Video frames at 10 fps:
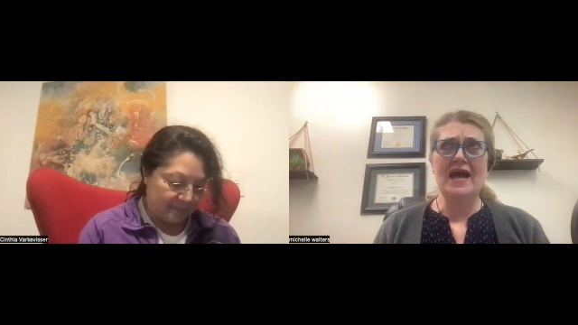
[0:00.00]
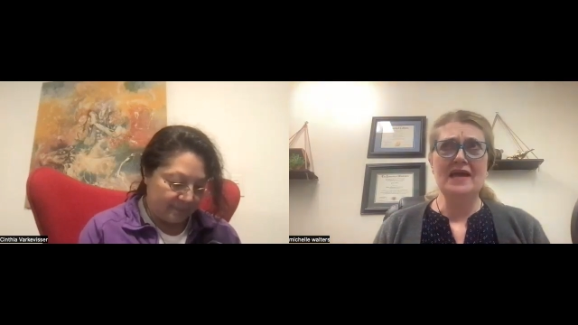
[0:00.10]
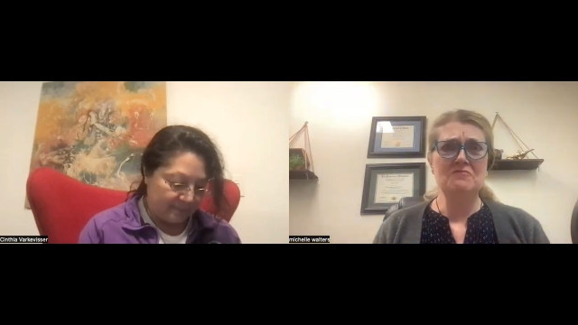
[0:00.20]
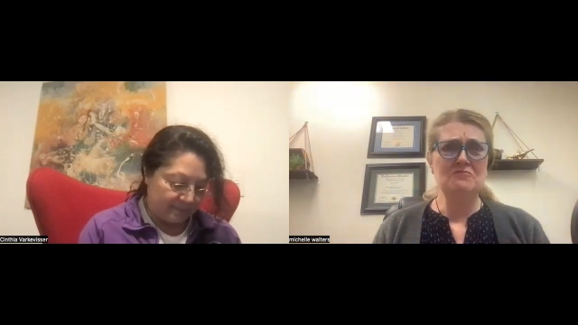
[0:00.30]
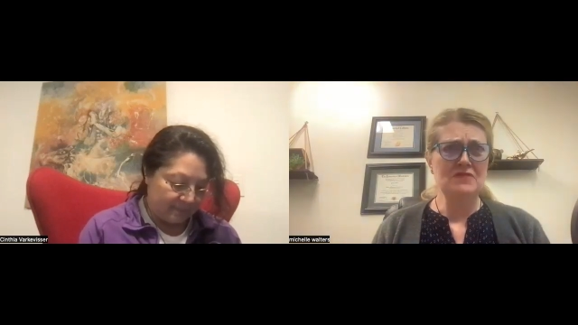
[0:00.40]

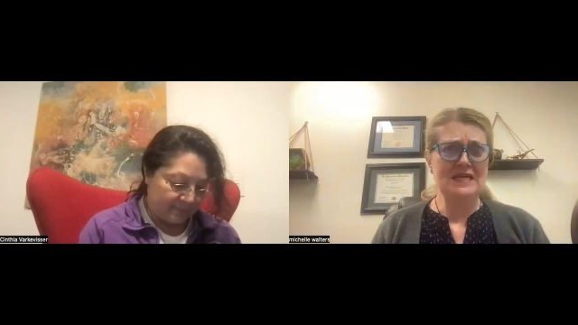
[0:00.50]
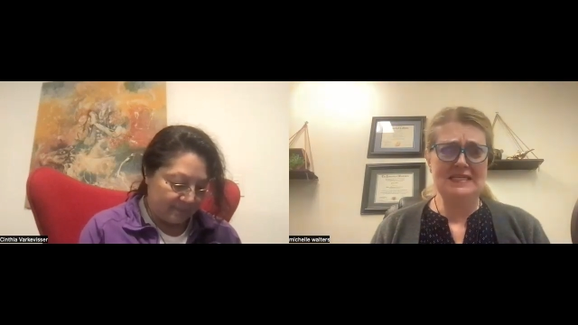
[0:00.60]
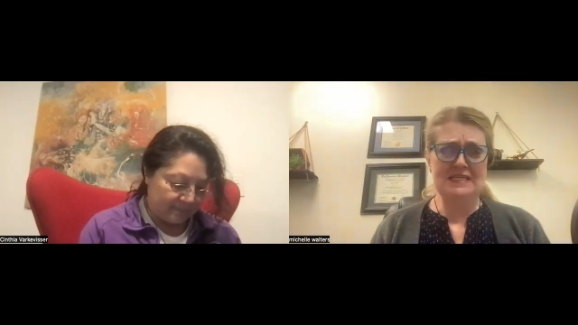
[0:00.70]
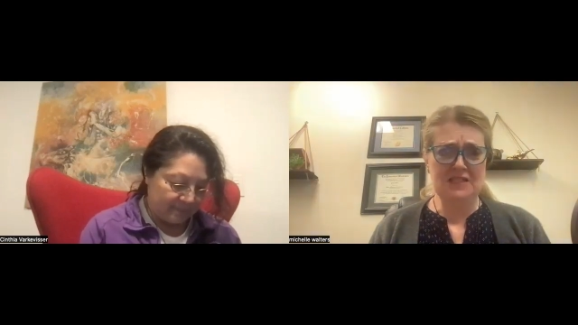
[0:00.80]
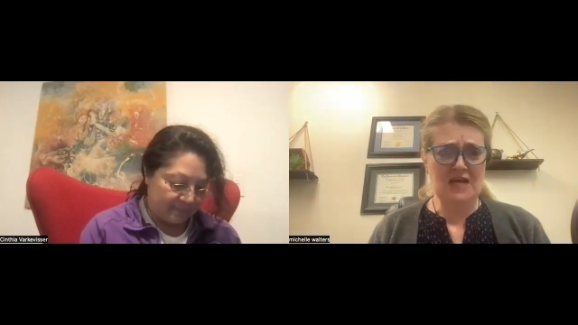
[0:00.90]
Speaker 1: I
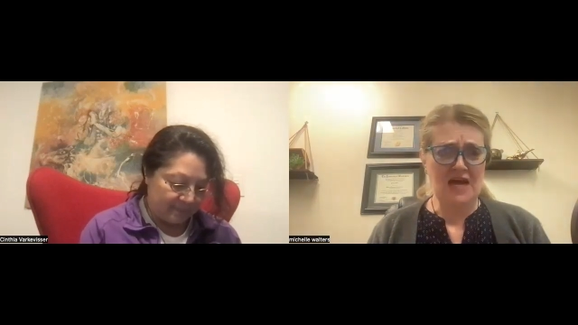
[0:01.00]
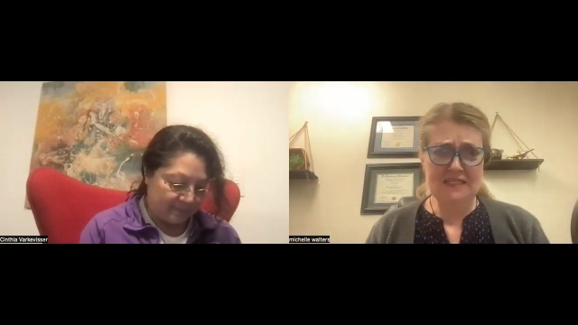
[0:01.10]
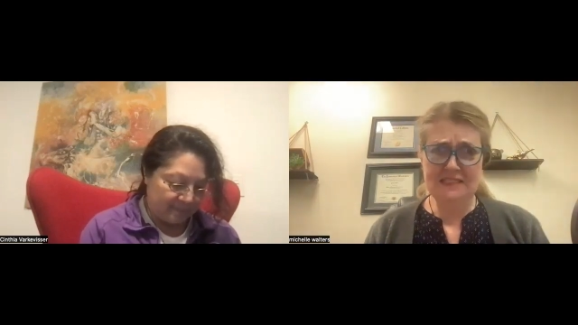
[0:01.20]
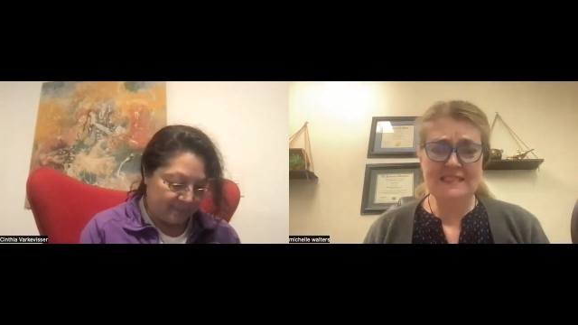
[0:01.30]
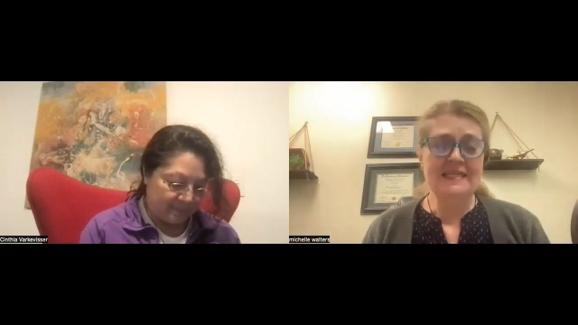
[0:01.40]
read a
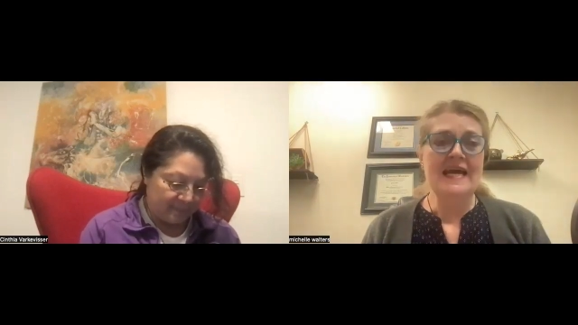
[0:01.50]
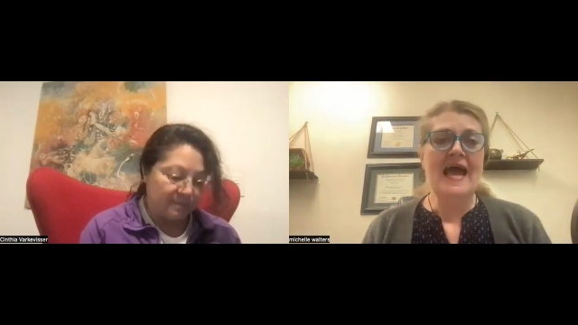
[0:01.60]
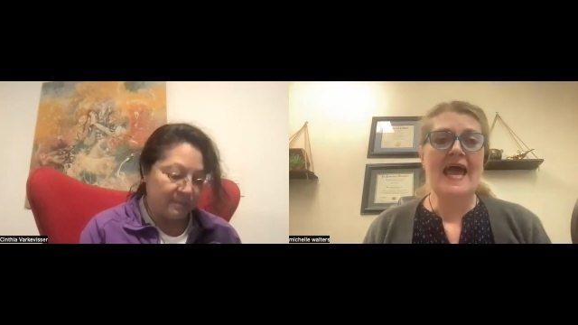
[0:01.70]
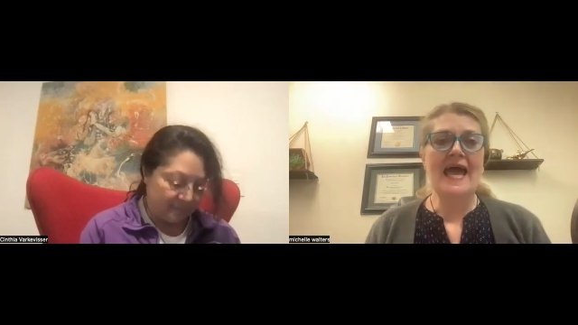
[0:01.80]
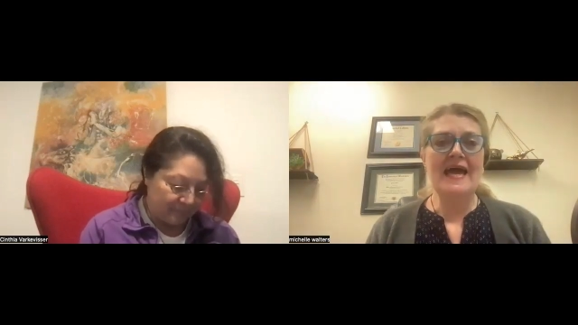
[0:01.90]
lot
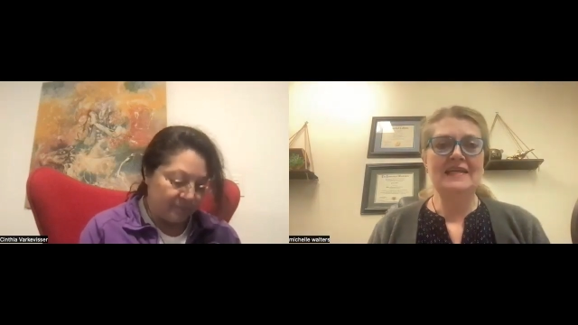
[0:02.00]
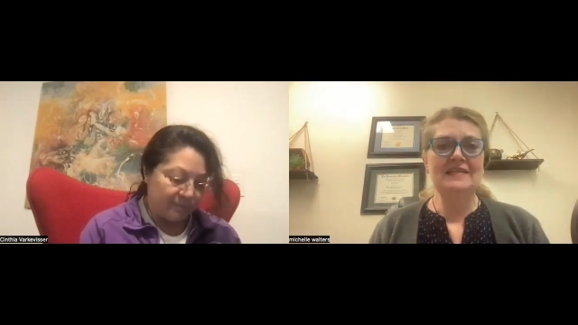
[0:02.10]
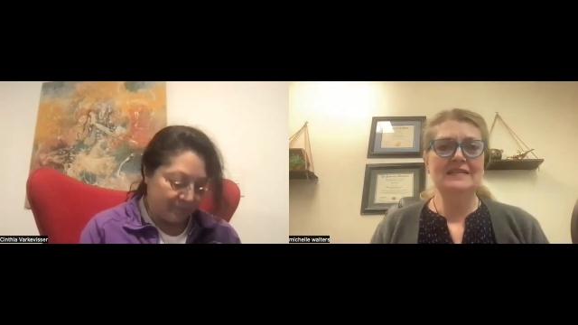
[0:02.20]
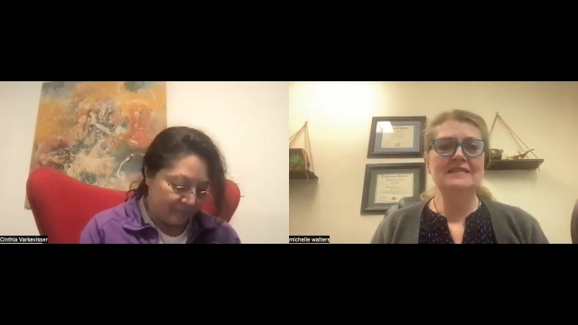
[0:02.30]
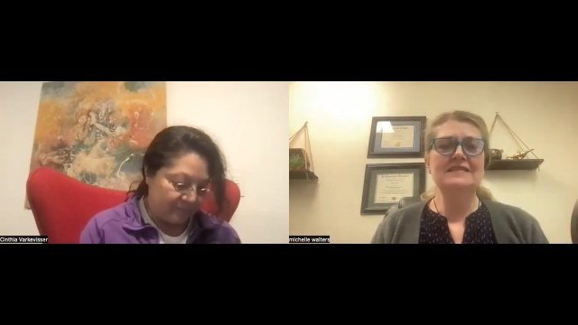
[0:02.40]

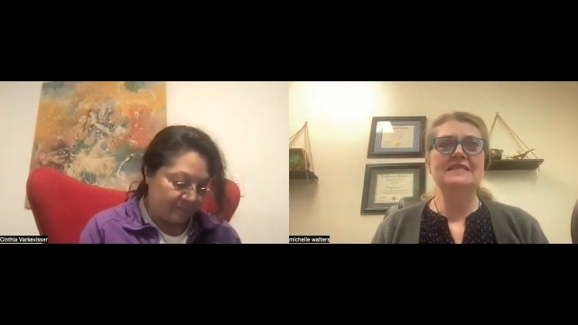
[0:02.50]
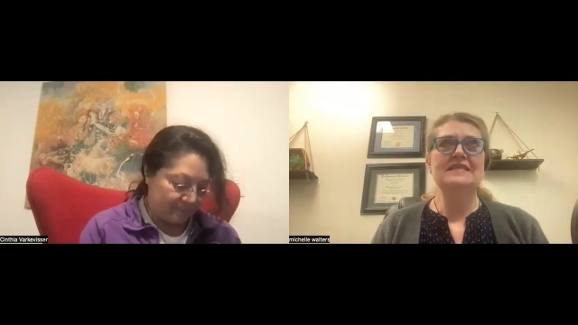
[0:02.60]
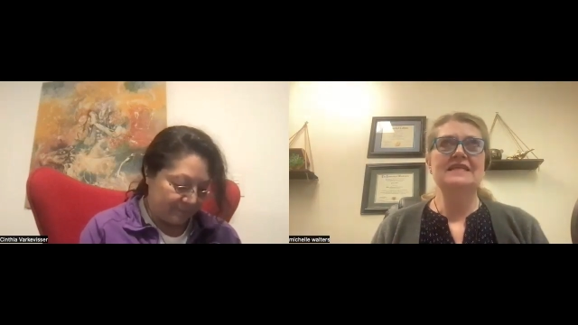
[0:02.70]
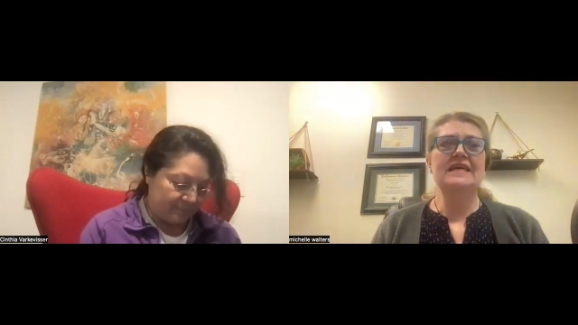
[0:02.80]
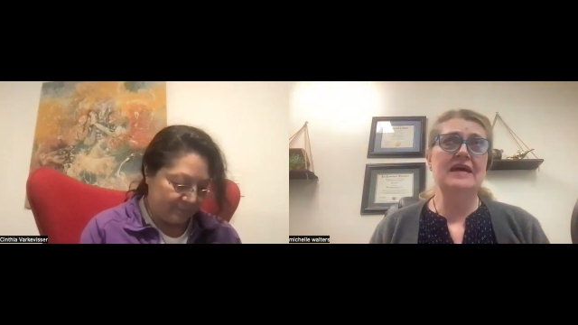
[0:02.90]
and
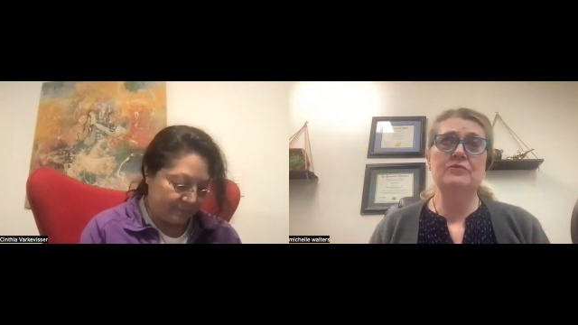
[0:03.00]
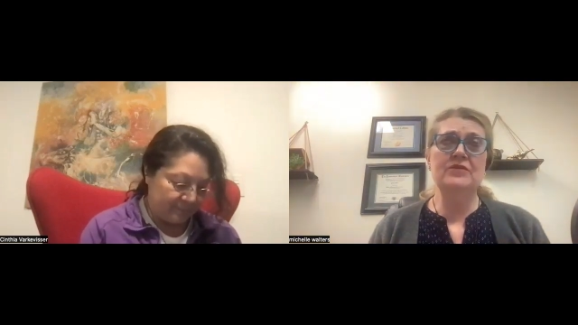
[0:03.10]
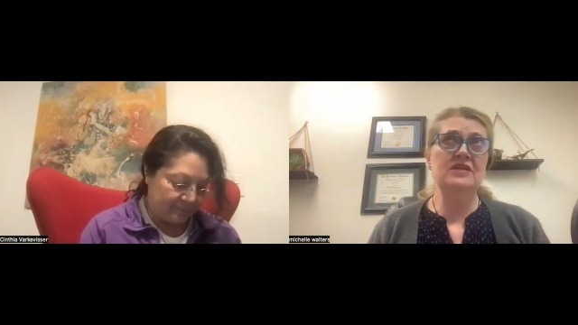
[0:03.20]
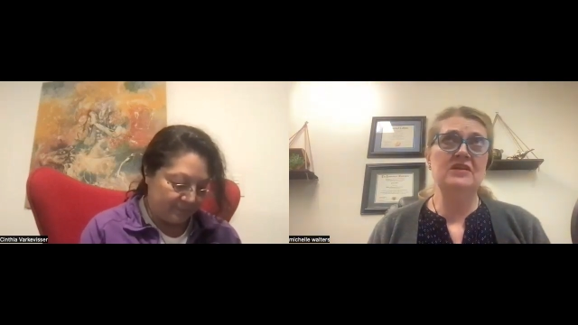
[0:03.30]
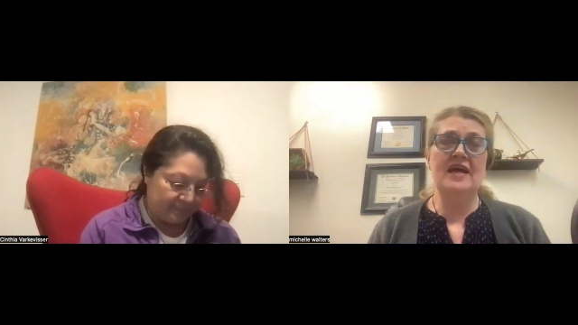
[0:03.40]
I
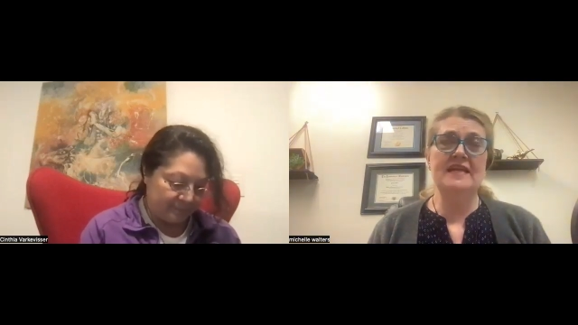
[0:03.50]
read